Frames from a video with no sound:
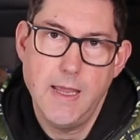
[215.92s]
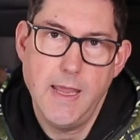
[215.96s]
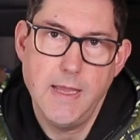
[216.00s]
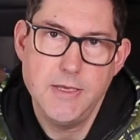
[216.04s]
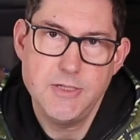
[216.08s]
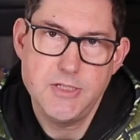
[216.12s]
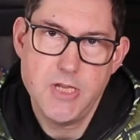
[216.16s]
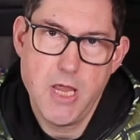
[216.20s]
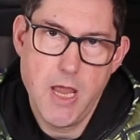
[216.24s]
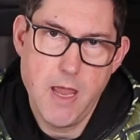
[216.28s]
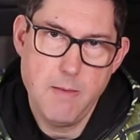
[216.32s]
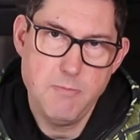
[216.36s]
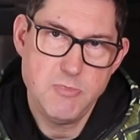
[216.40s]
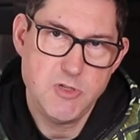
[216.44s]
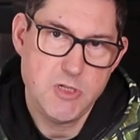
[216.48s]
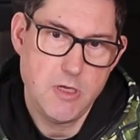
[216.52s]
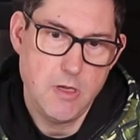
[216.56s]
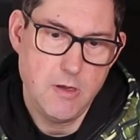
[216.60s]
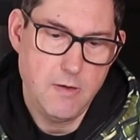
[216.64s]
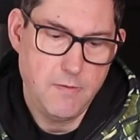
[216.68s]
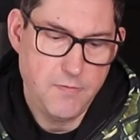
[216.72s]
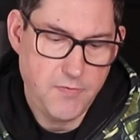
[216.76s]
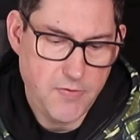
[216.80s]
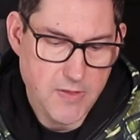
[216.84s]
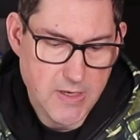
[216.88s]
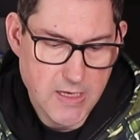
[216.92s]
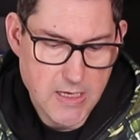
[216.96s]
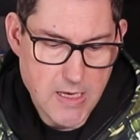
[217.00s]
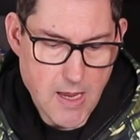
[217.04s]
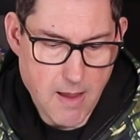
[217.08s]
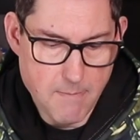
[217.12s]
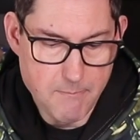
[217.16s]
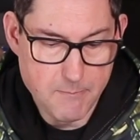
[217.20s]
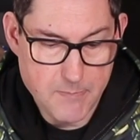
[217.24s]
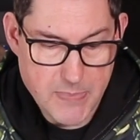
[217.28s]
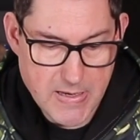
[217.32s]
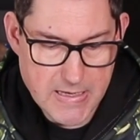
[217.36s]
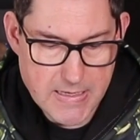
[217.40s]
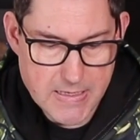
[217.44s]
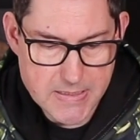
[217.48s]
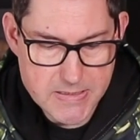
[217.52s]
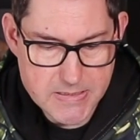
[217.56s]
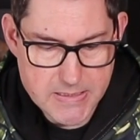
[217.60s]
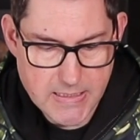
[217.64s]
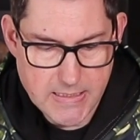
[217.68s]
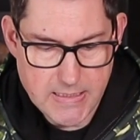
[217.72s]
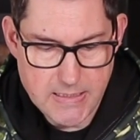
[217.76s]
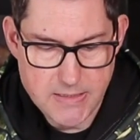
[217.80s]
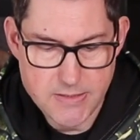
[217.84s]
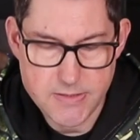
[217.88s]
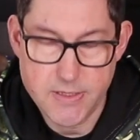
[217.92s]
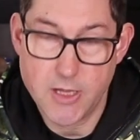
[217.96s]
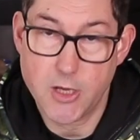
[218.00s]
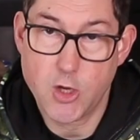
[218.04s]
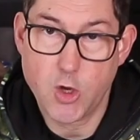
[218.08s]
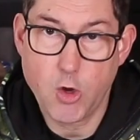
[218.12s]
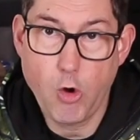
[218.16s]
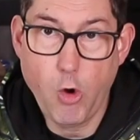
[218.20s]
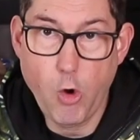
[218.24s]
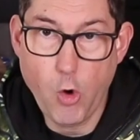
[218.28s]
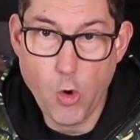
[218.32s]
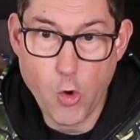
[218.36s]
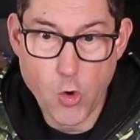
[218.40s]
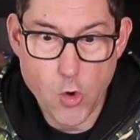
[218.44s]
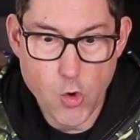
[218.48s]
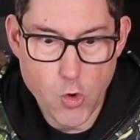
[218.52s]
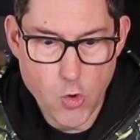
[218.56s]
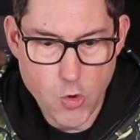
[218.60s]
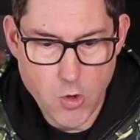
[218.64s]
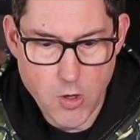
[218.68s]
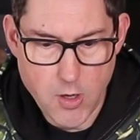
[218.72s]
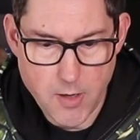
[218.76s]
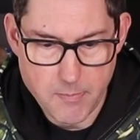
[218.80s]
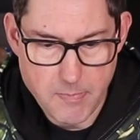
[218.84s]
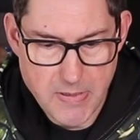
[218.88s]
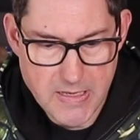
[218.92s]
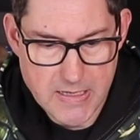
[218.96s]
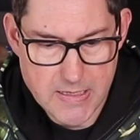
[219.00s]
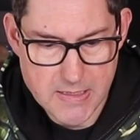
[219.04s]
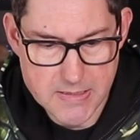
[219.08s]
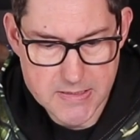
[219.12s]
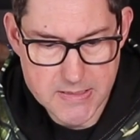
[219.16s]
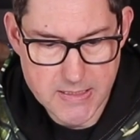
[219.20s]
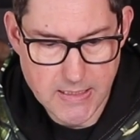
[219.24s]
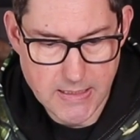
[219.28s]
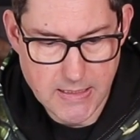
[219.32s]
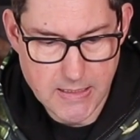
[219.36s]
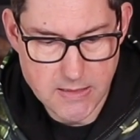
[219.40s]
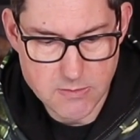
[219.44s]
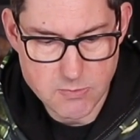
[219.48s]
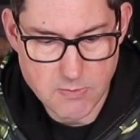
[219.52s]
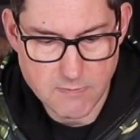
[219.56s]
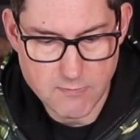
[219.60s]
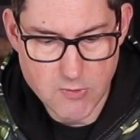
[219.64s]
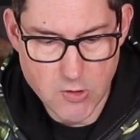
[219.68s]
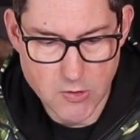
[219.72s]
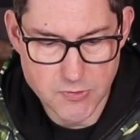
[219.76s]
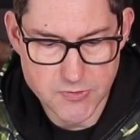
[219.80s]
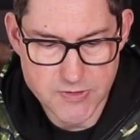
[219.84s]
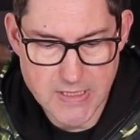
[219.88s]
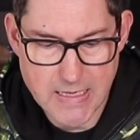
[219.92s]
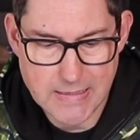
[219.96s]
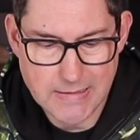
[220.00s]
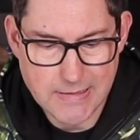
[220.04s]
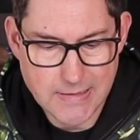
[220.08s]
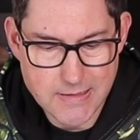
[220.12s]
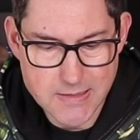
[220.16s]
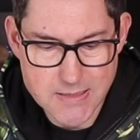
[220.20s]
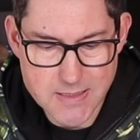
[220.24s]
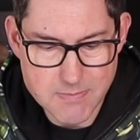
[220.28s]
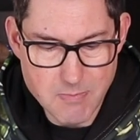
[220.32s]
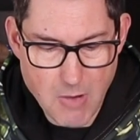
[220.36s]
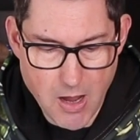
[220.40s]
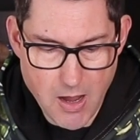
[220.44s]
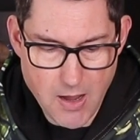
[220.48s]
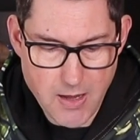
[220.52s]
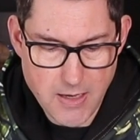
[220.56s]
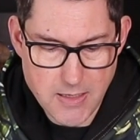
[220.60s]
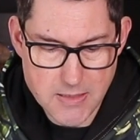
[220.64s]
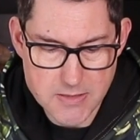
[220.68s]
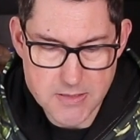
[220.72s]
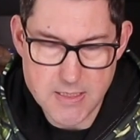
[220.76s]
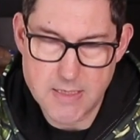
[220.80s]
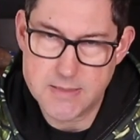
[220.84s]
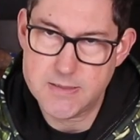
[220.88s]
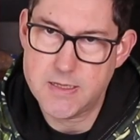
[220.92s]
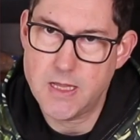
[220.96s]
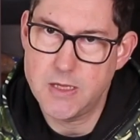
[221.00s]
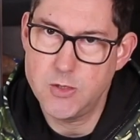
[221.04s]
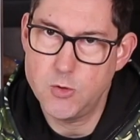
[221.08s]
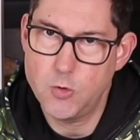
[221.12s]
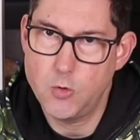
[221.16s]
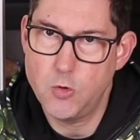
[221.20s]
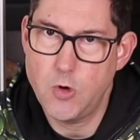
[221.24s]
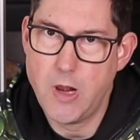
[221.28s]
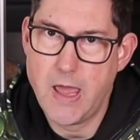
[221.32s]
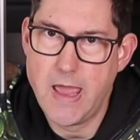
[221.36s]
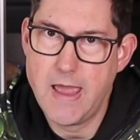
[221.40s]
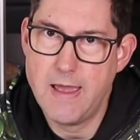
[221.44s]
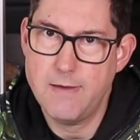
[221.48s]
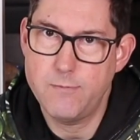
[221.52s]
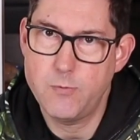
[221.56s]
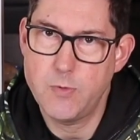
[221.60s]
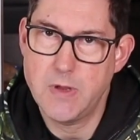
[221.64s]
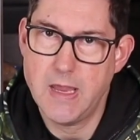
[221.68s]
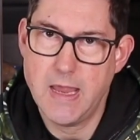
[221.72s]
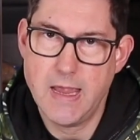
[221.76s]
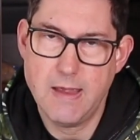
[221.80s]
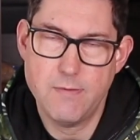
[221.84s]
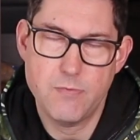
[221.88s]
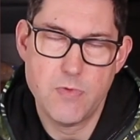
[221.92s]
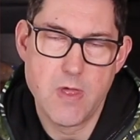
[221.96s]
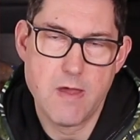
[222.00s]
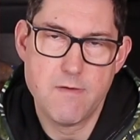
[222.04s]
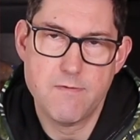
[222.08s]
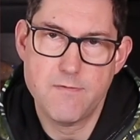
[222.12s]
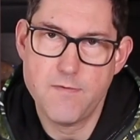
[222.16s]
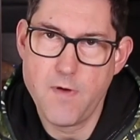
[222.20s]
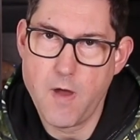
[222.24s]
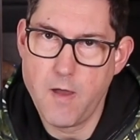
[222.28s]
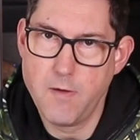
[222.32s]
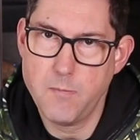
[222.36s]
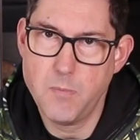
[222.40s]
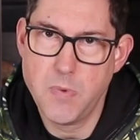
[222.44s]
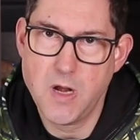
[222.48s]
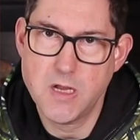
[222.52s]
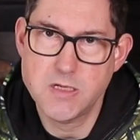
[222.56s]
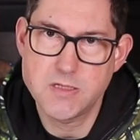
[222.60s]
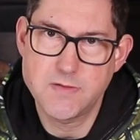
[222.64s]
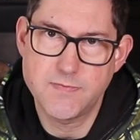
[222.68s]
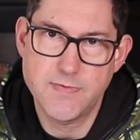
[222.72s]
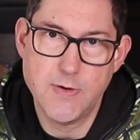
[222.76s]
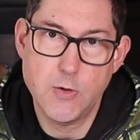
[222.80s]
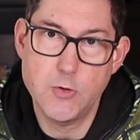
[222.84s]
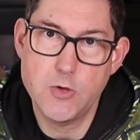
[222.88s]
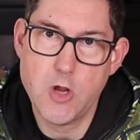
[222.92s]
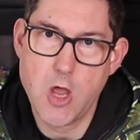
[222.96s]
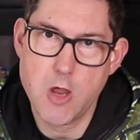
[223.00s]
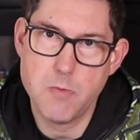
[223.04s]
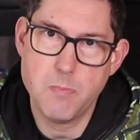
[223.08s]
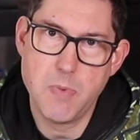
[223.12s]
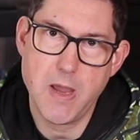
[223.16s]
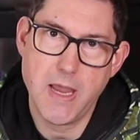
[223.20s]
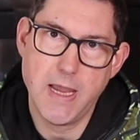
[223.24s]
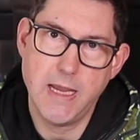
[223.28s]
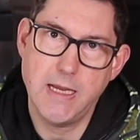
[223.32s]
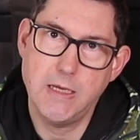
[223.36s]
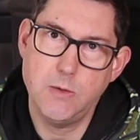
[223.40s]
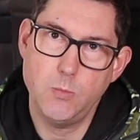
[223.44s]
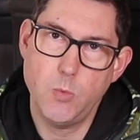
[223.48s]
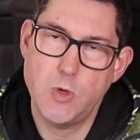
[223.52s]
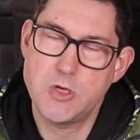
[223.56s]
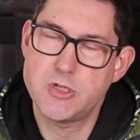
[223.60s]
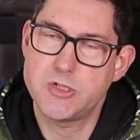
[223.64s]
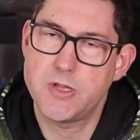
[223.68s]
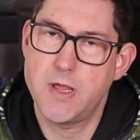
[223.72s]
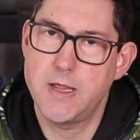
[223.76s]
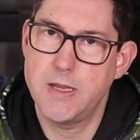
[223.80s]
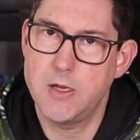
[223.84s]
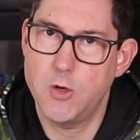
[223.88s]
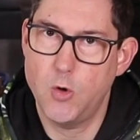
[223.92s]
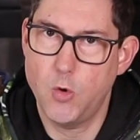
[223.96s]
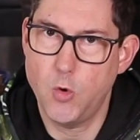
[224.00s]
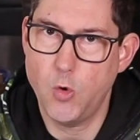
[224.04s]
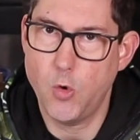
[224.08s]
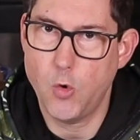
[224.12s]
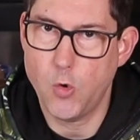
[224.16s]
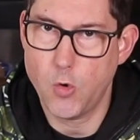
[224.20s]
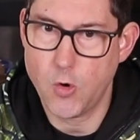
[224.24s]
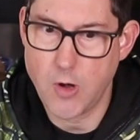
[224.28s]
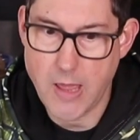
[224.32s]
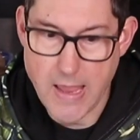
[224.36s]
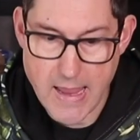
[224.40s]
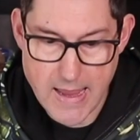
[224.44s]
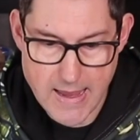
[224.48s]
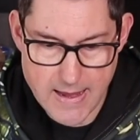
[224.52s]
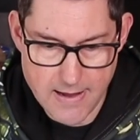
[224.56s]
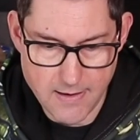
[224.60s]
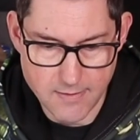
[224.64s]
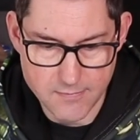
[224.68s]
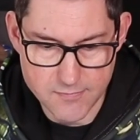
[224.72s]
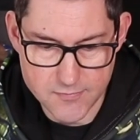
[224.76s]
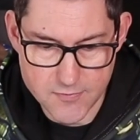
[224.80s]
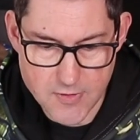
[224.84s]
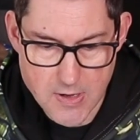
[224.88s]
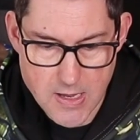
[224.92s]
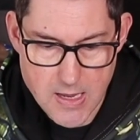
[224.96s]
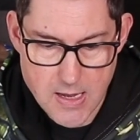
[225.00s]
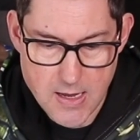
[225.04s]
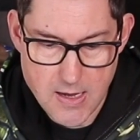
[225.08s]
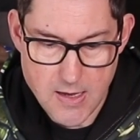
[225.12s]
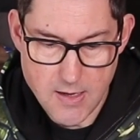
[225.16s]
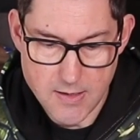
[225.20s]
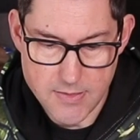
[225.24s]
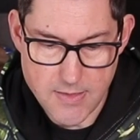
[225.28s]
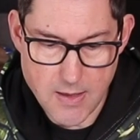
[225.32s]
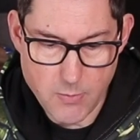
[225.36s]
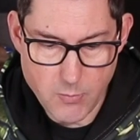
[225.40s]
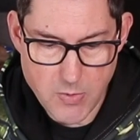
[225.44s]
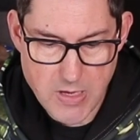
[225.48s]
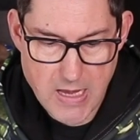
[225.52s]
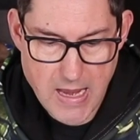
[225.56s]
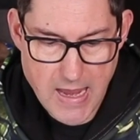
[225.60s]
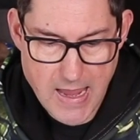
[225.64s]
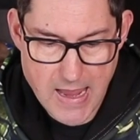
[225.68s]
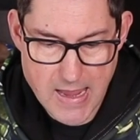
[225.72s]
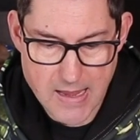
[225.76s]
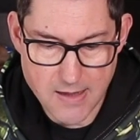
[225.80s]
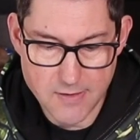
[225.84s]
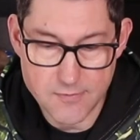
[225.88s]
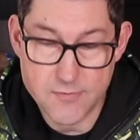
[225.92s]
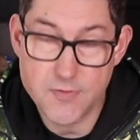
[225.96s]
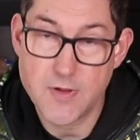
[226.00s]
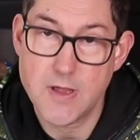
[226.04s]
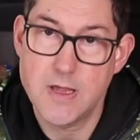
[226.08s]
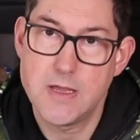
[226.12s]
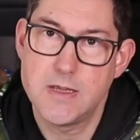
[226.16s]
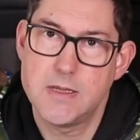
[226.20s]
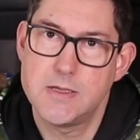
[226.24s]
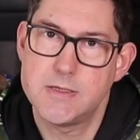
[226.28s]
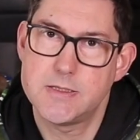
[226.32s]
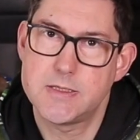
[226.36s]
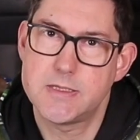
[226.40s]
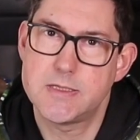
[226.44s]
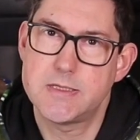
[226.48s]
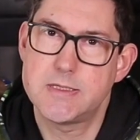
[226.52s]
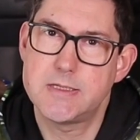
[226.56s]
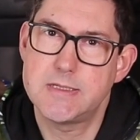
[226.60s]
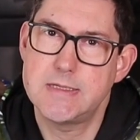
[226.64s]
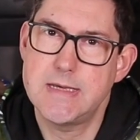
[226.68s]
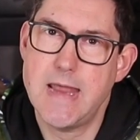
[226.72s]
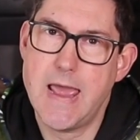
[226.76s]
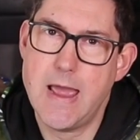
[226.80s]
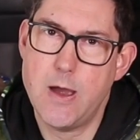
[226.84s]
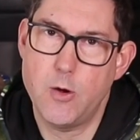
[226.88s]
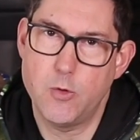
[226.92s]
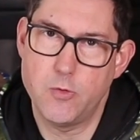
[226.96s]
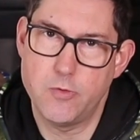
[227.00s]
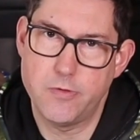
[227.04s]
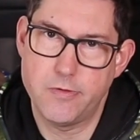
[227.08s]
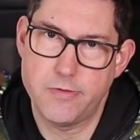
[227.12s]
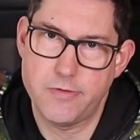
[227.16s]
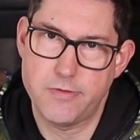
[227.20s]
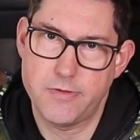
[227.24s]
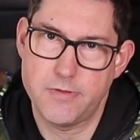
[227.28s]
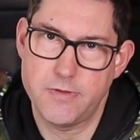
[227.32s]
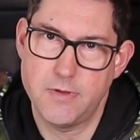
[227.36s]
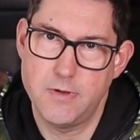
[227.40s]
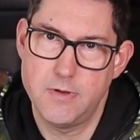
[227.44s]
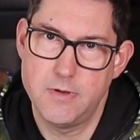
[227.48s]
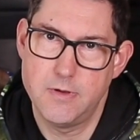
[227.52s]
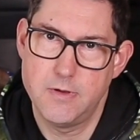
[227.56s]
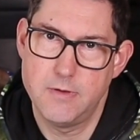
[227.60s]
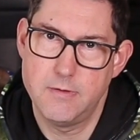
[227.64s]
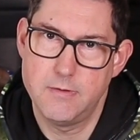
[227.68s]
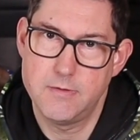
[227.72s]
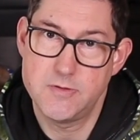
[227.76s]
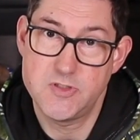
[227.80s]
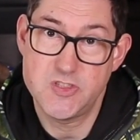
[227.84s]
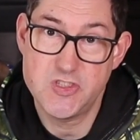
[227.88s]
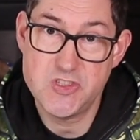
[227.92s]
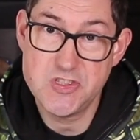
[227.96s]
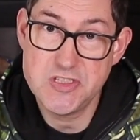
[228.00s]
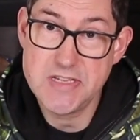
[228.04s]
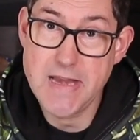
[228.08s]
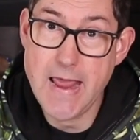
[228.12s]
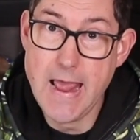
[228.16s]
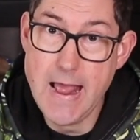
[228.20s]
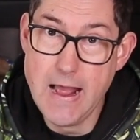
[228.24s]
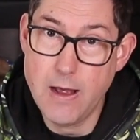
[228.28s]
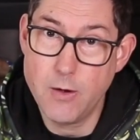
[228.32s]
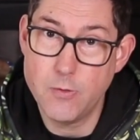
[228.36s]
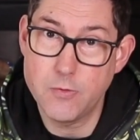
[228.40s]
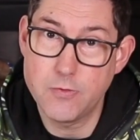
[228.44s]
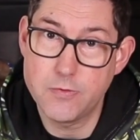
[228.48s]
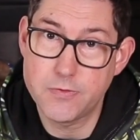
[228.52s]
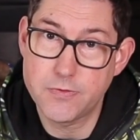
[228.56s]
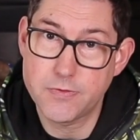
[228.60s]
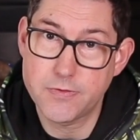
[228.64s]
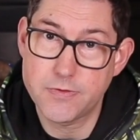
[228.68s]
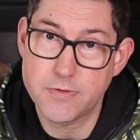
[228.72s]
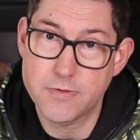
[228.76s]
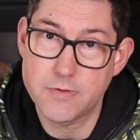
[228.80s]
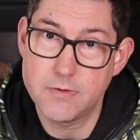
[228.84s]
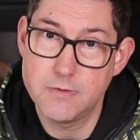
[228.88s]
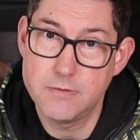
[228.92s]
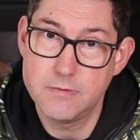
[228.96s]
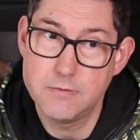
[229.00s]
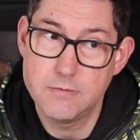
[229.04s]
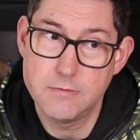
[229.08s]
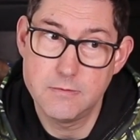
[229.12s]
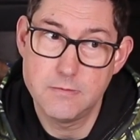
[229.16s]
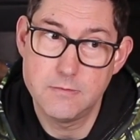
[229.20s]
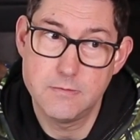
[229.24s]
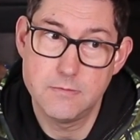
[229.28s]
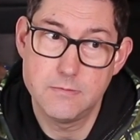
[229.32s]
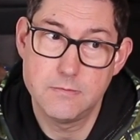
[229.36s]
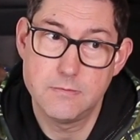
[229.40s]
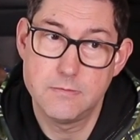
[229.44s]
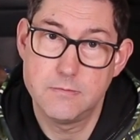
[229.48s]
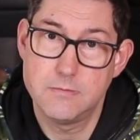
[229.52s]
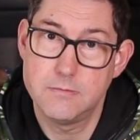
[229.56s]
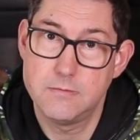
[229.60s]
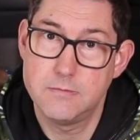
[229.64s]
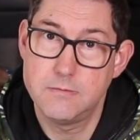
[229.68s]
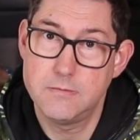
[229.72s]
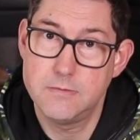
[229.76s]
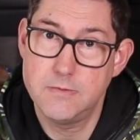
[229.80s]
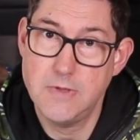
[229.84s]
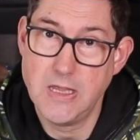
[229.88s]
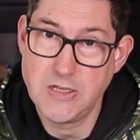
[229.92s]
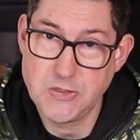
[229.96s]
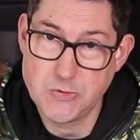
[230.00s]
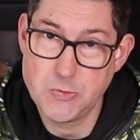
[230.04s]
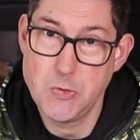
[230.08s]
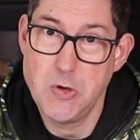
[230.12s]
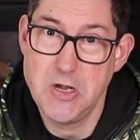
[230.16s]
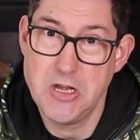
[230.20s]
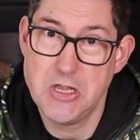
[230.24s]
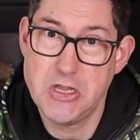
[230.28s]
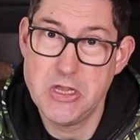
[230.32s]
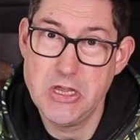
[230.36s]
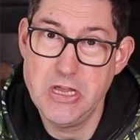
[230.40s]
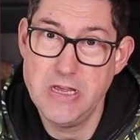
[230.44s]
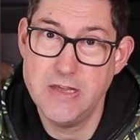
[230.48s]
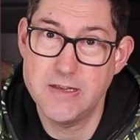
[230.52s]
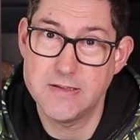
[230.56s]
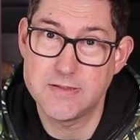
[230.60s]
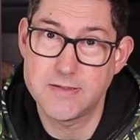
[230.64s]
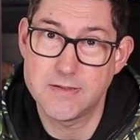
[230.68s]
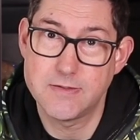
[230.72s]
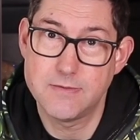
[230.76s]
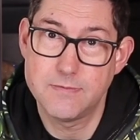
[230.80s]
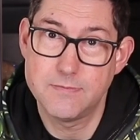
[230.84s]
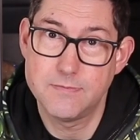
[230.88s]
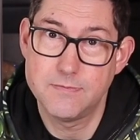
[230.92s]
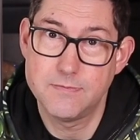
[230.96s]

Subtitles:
In terms of the abilities, the core abilities, we've got Deadly Demise, as they all have. We have that 5+ Feel No Pain, which they all have. Then we have Stealth. Stealth! That's really good.